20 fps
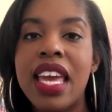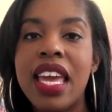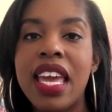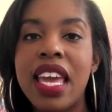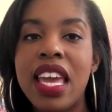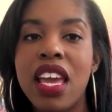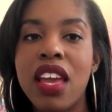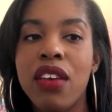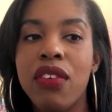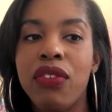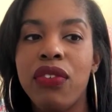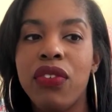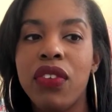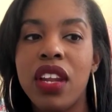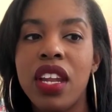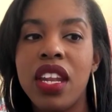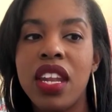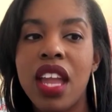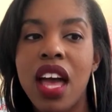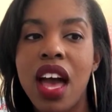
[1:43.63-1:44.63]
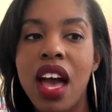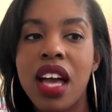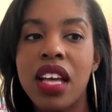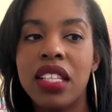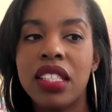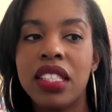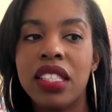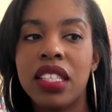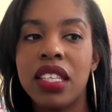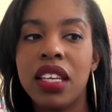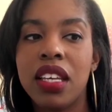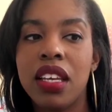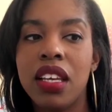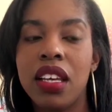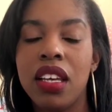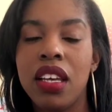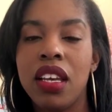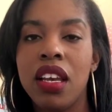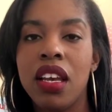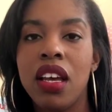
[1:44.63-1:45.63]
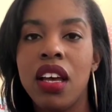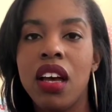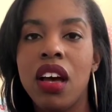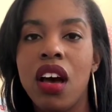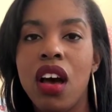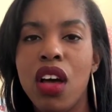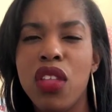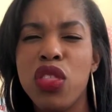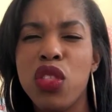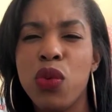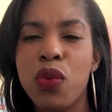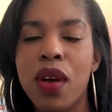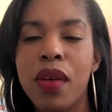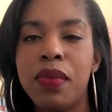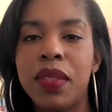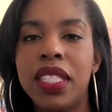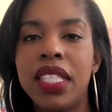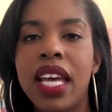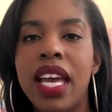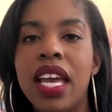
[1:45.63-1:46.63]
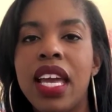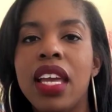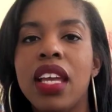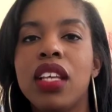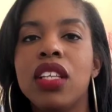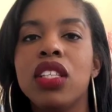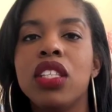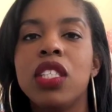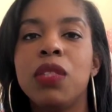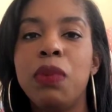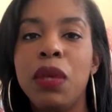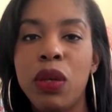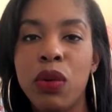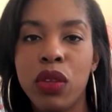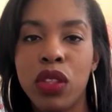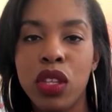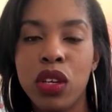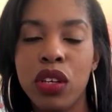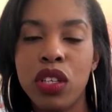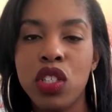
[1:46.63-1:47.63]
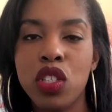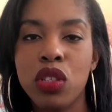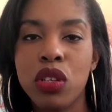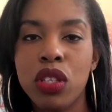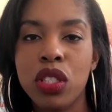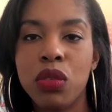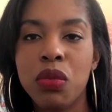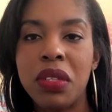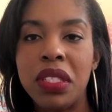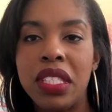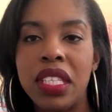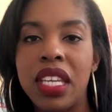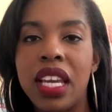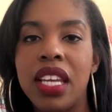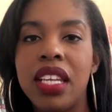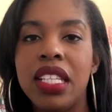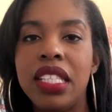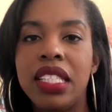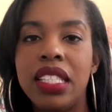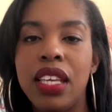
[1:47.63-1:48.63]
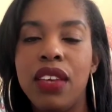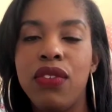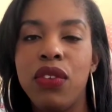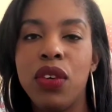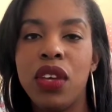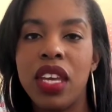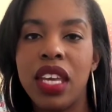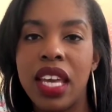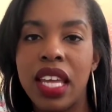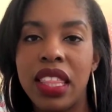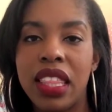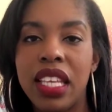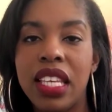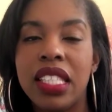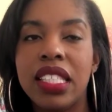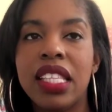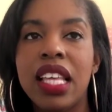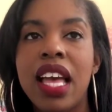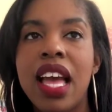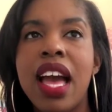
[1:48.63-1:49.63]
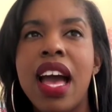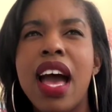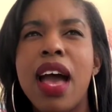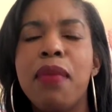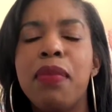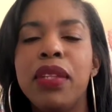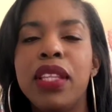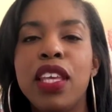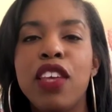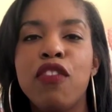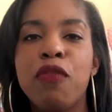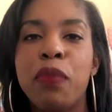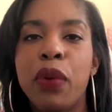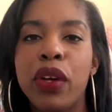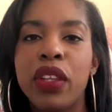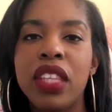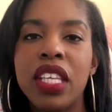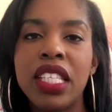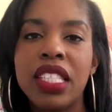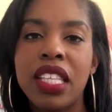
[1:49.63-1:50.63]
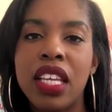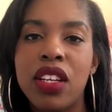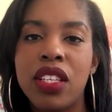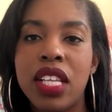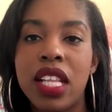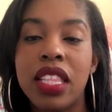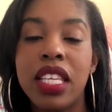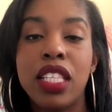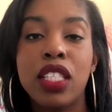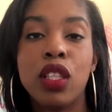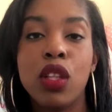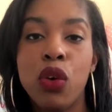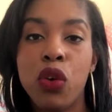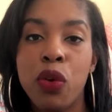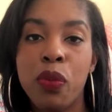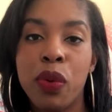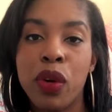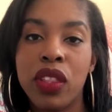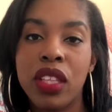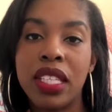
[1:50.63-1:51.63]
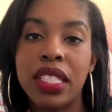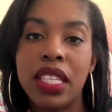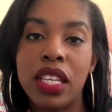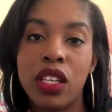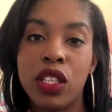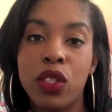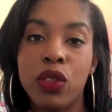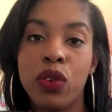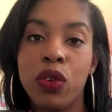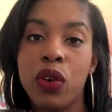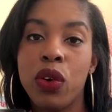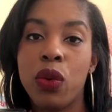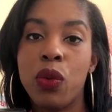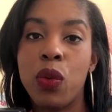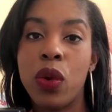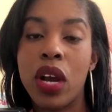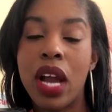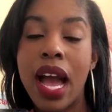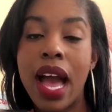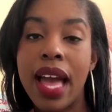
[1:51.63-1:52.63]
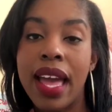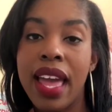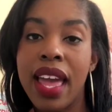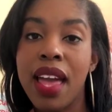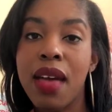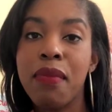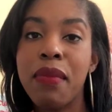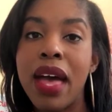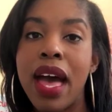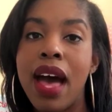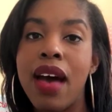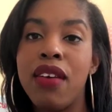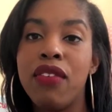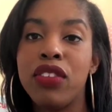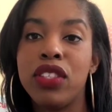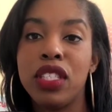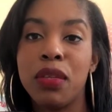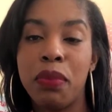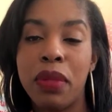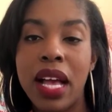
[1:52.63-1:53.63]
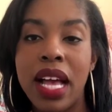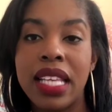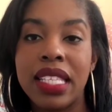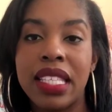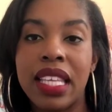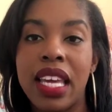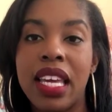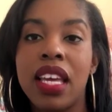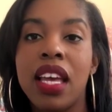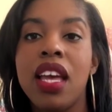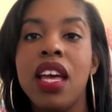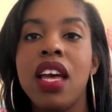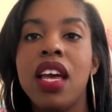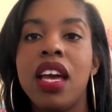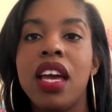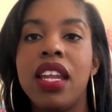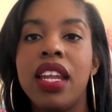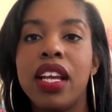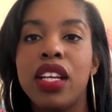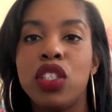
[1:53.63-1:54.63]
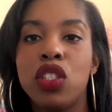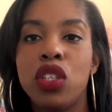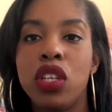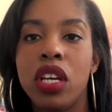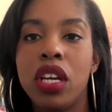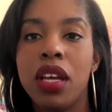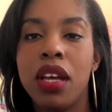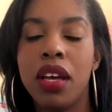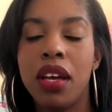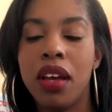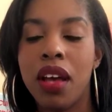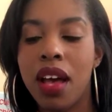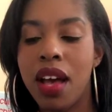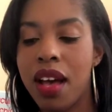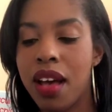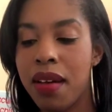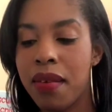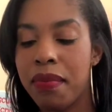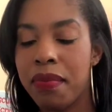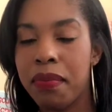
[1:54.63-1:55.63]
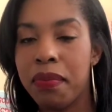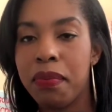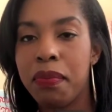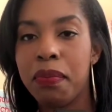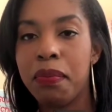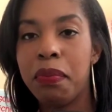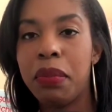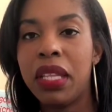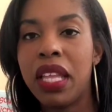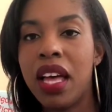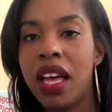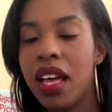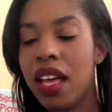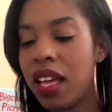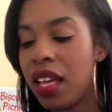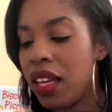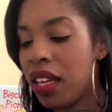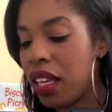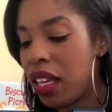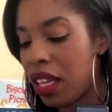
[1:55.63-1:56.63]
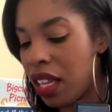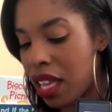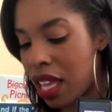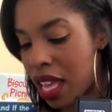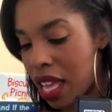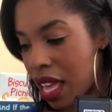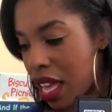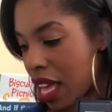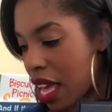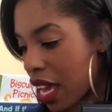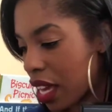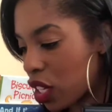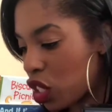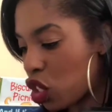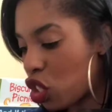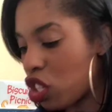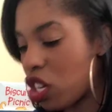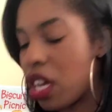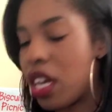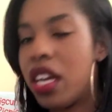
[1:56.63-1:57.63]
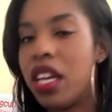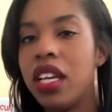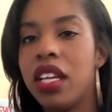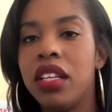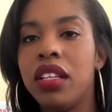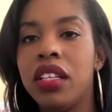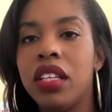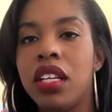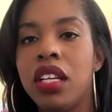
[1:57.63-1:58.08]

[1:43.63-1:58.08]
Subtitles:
If not, on the website, speak with your insurance once again and see if you can get this. I believe birthing centers, at least local birthing centers for where I am, have supplies like an extra plug, extra,